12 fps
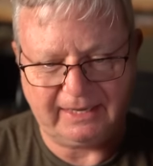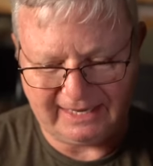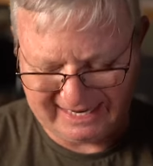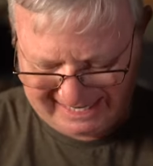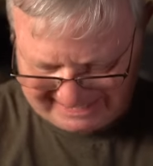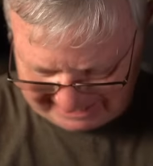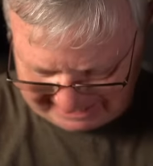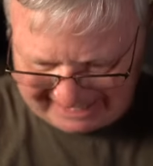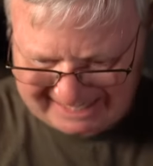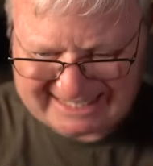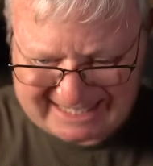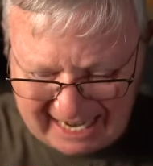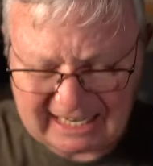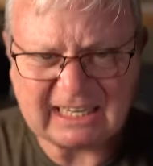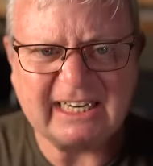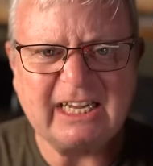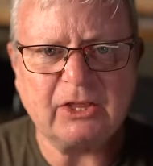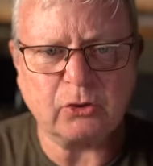It's at
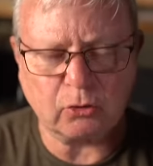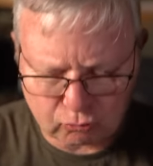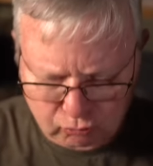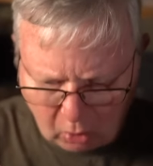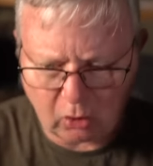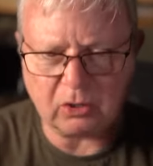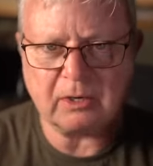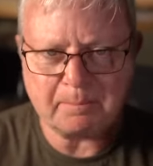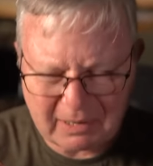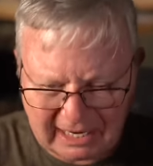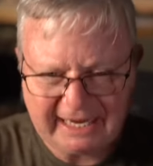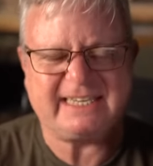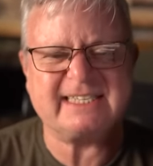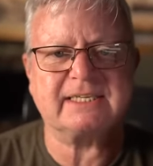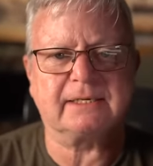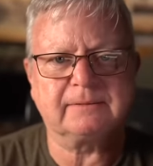exactly the wrong place.